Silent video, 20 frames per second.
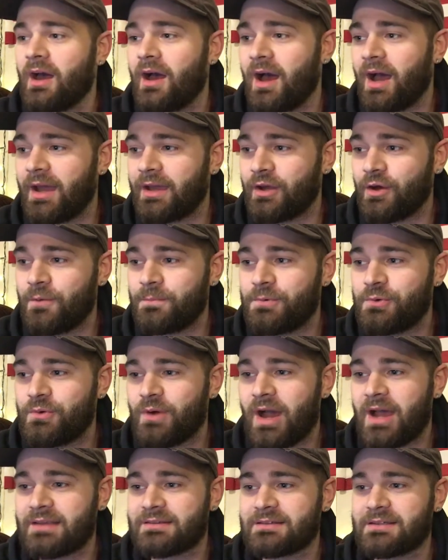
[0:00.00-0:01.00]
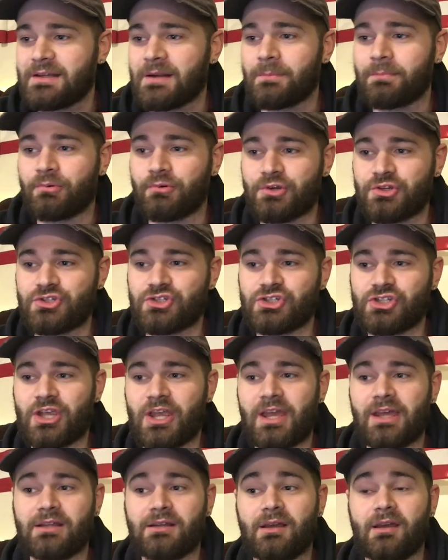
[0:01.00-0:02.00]
I hope you guys can
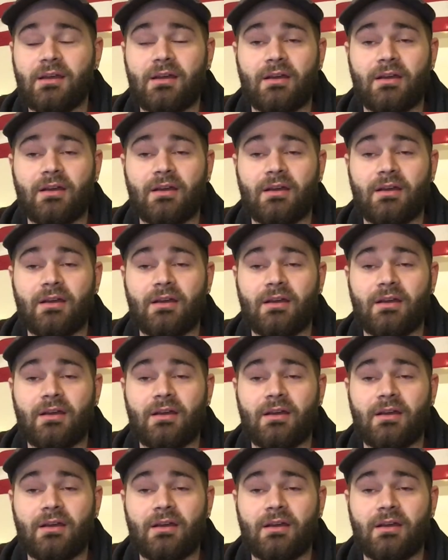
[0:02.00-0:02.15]
appreciate